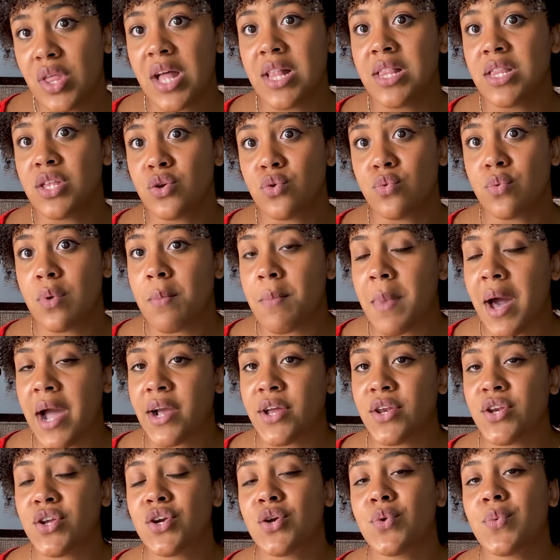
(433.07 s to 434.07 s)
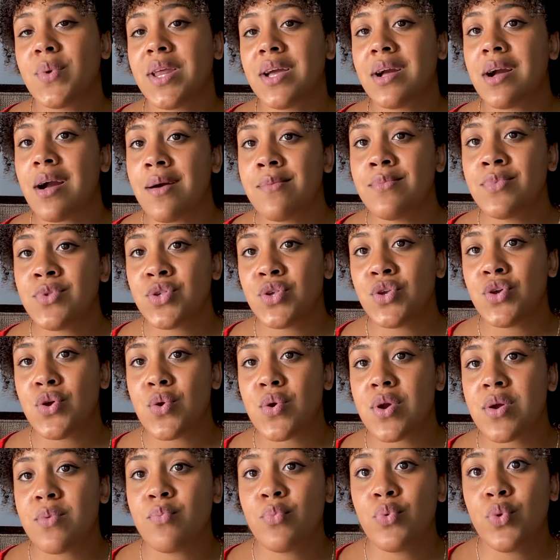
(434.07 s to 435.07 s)
that little reminder when it comes to
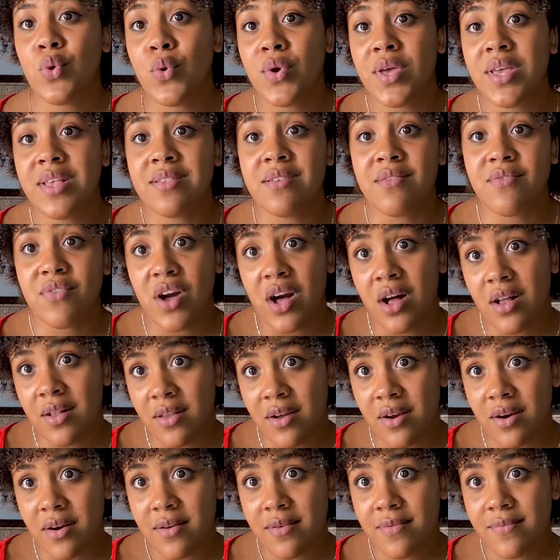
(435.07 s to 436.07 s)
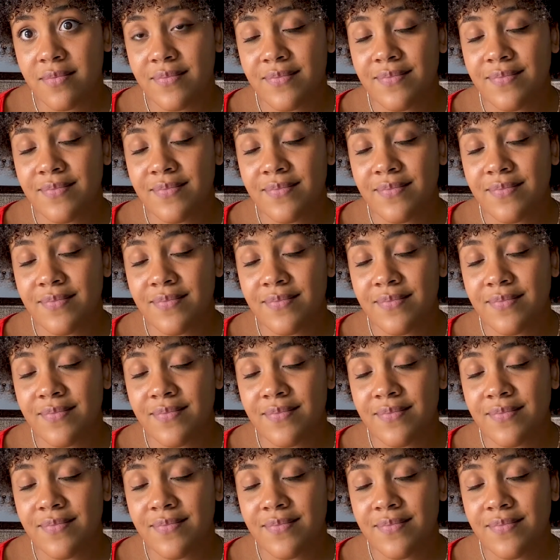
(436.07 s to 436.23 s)
your employees of color.